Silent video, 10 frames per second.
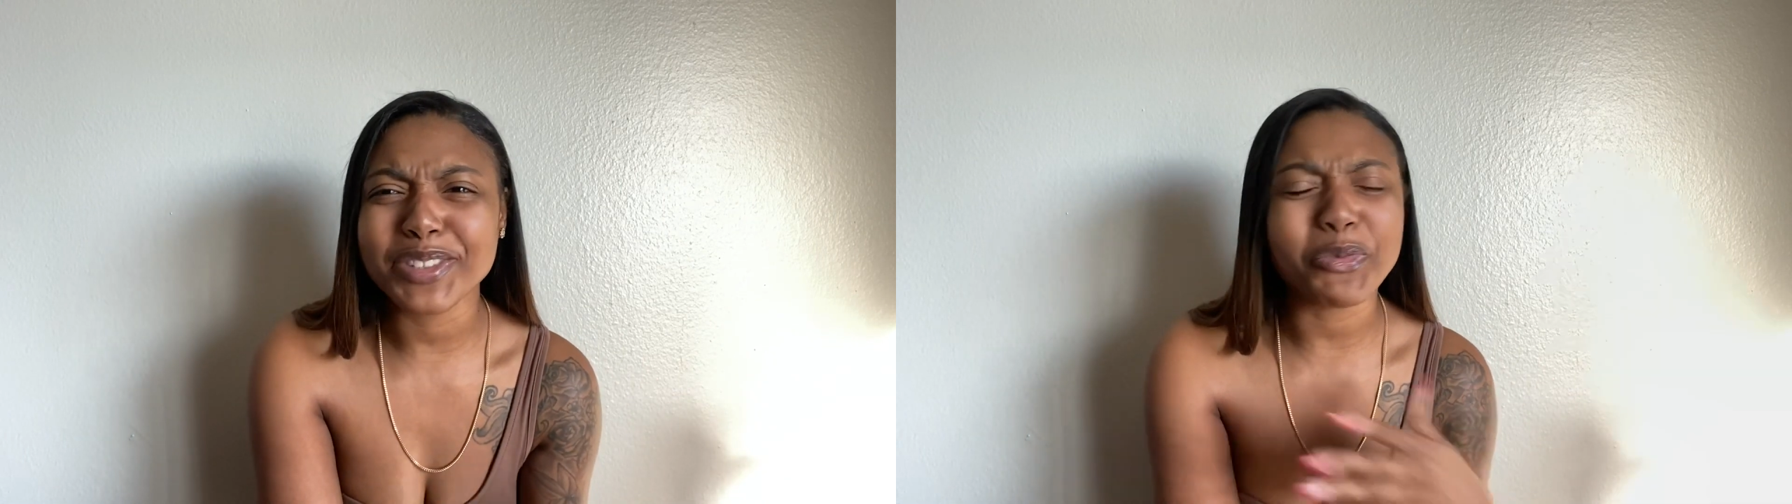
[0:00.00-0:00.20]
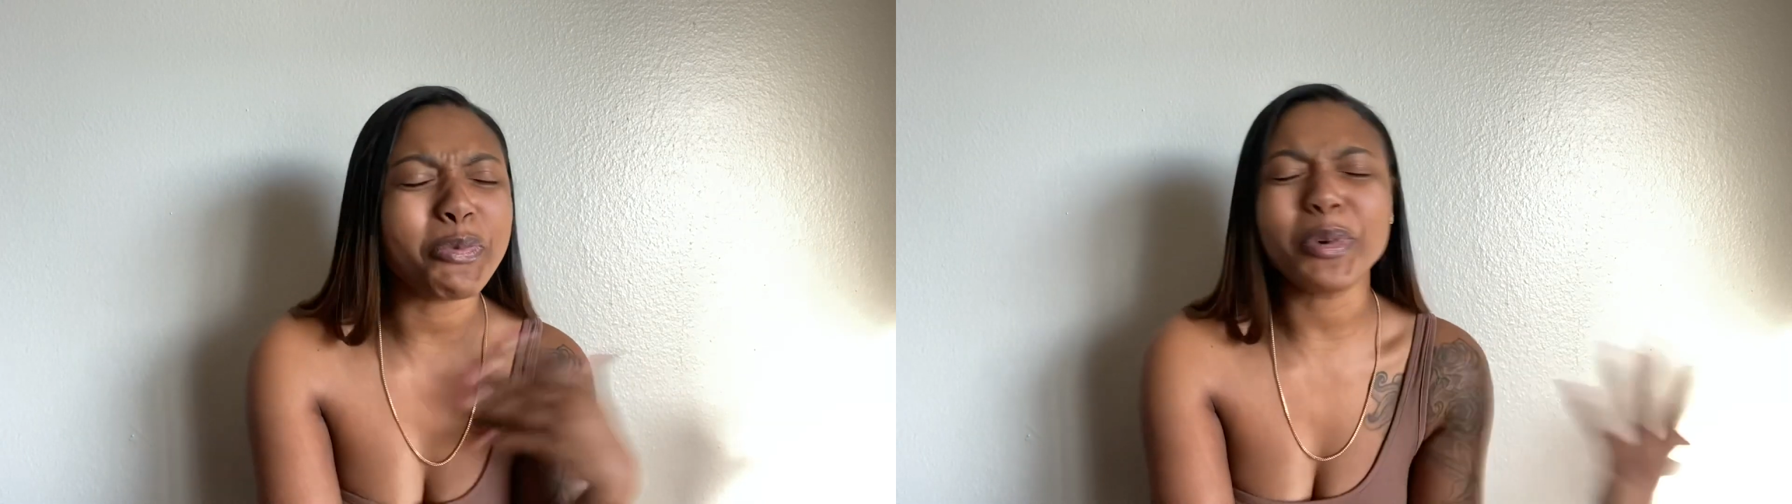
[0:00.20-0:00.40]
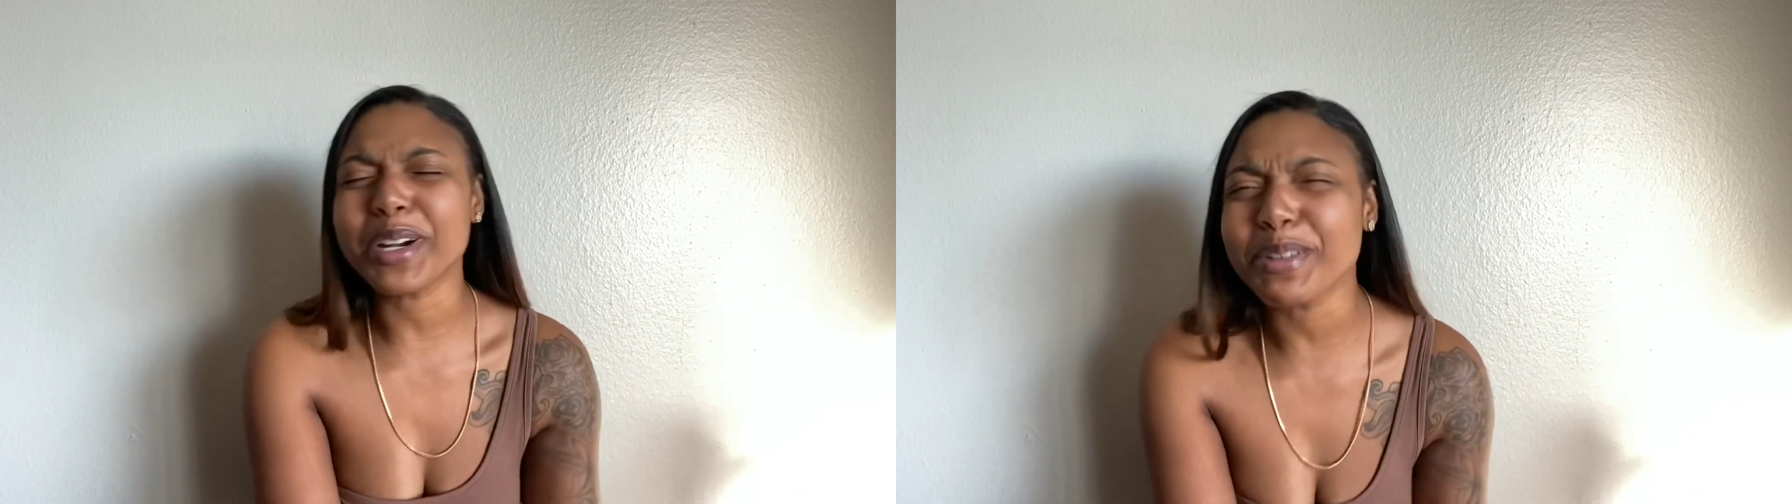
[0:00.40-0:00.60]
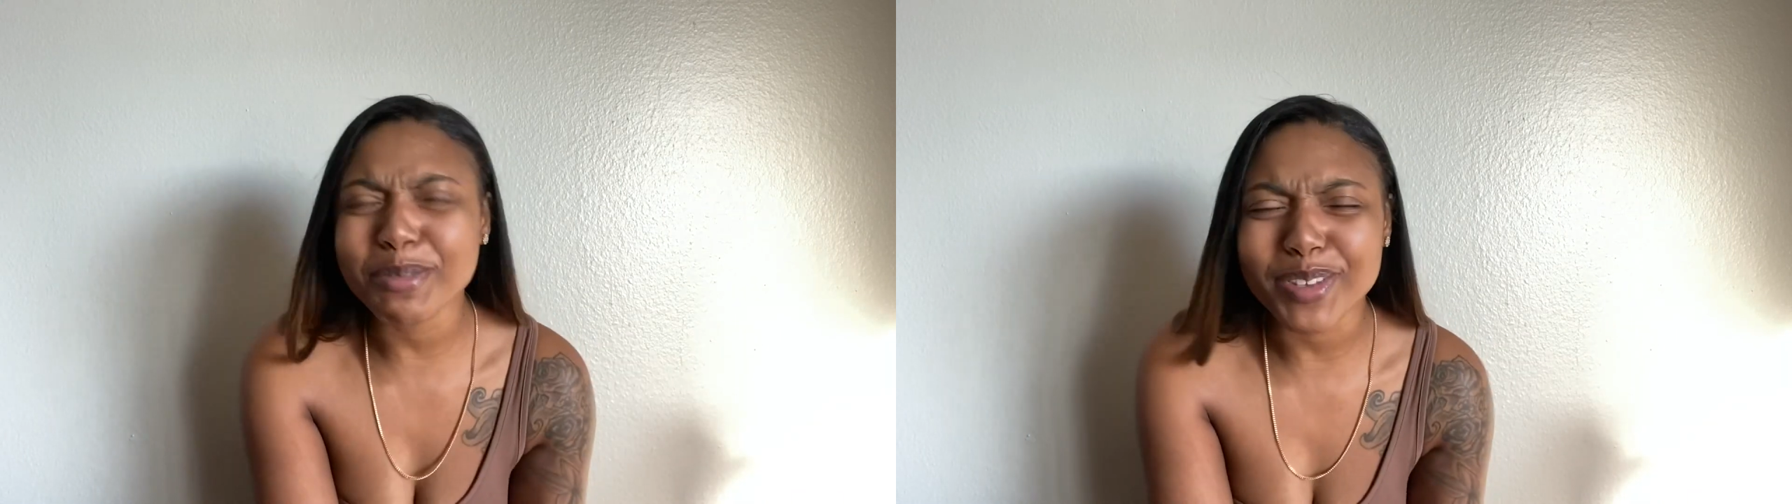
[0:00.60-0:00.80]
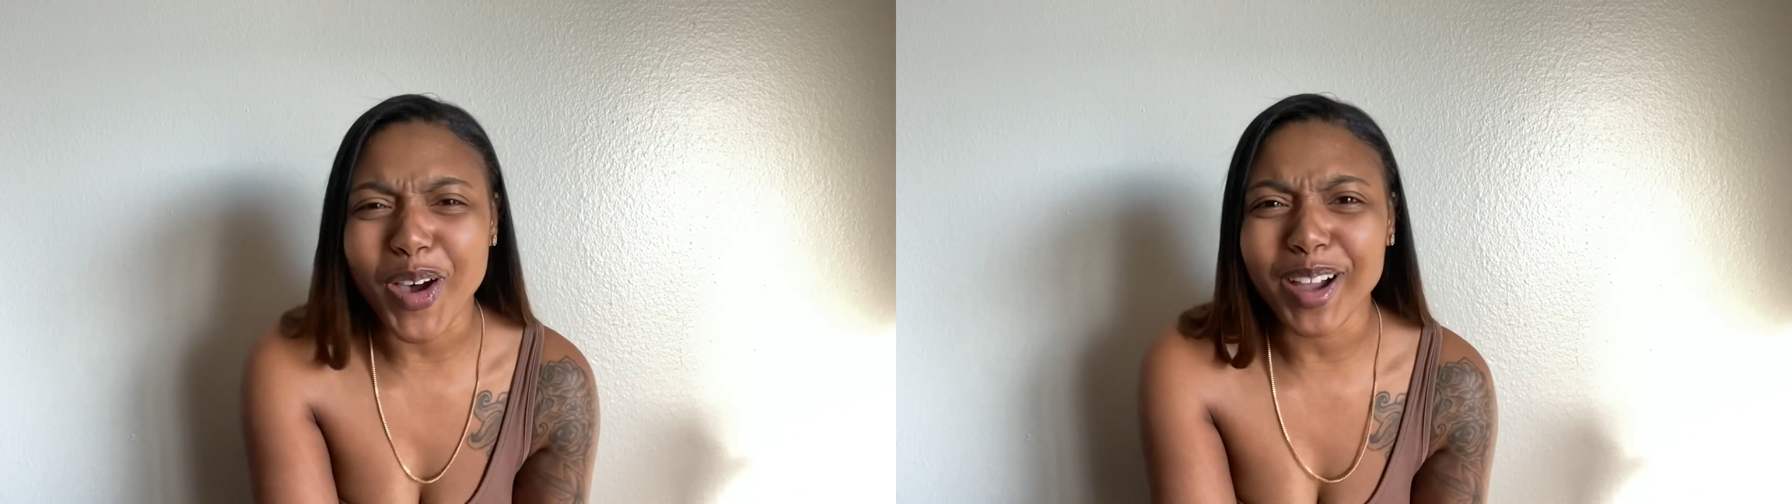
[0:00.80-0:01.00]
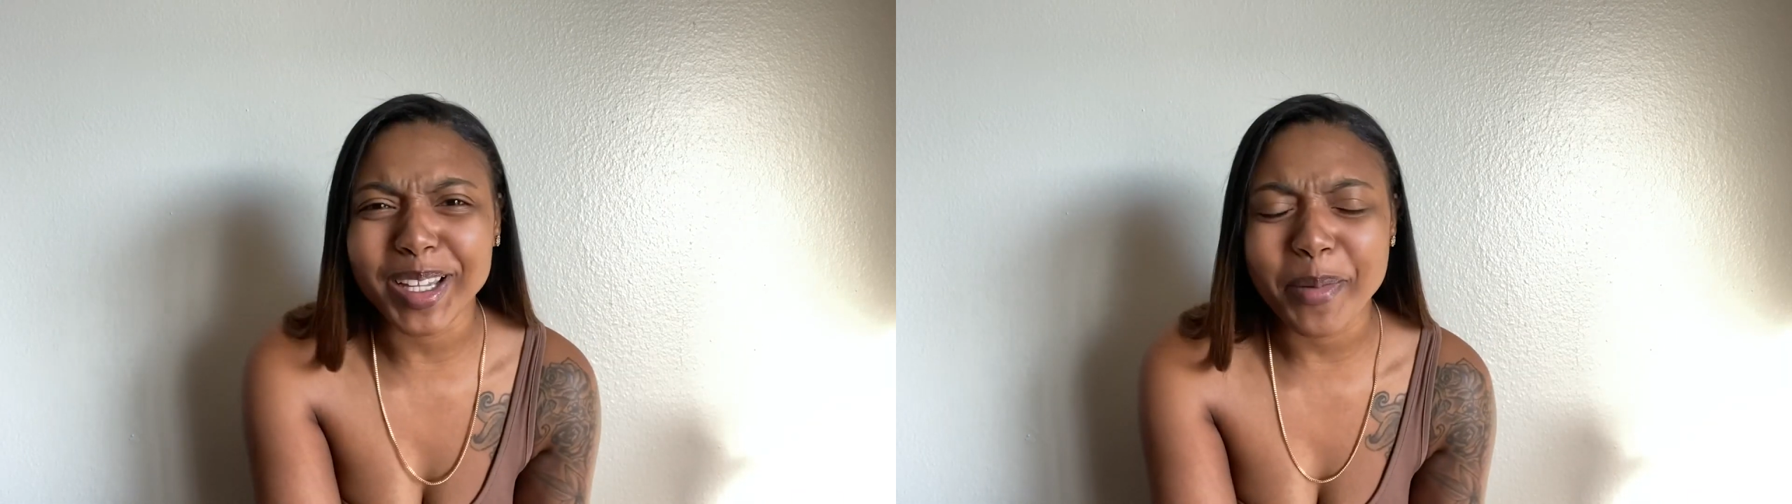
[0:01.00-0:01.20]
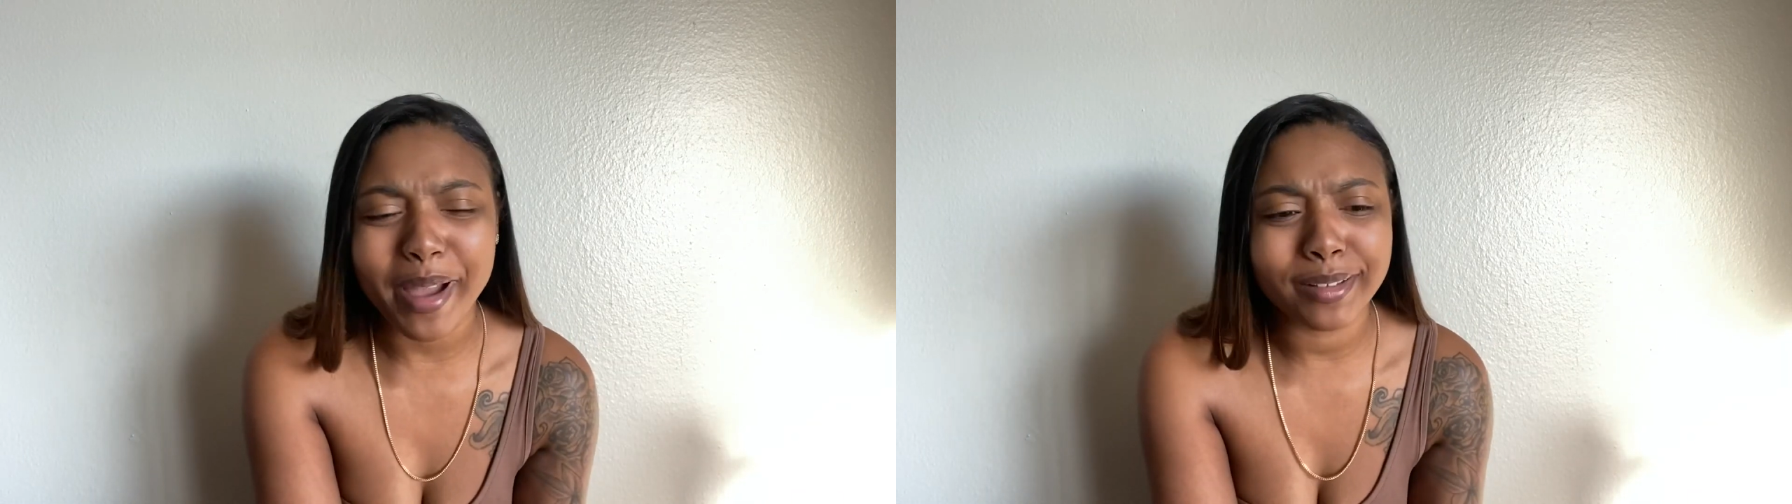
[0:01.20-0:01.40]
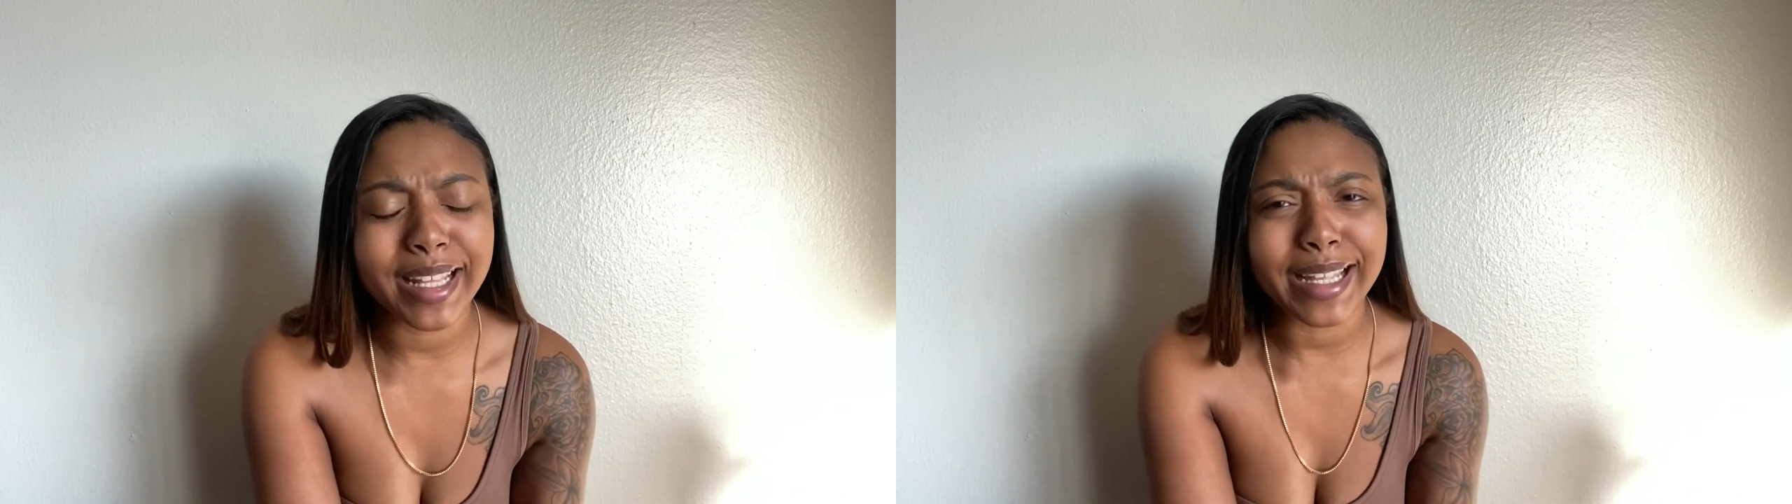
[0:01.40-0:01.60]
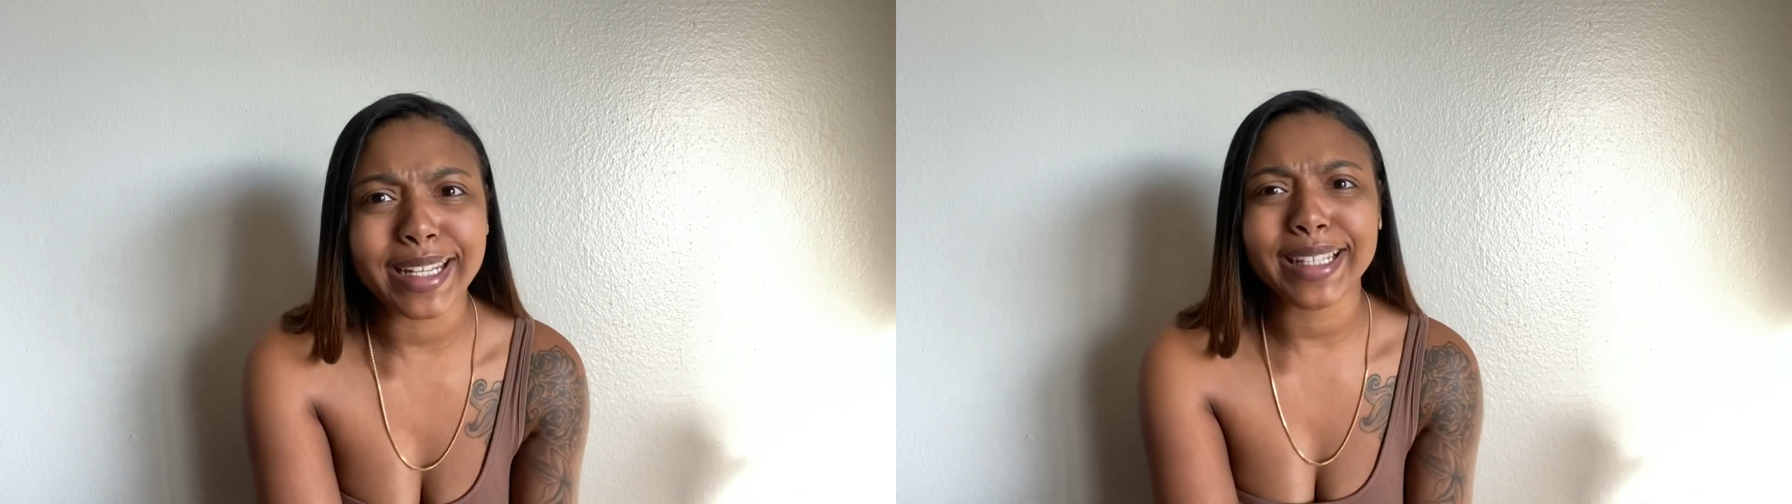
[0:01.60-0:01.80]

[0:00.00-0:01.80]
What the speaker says: What are you talking about, lady?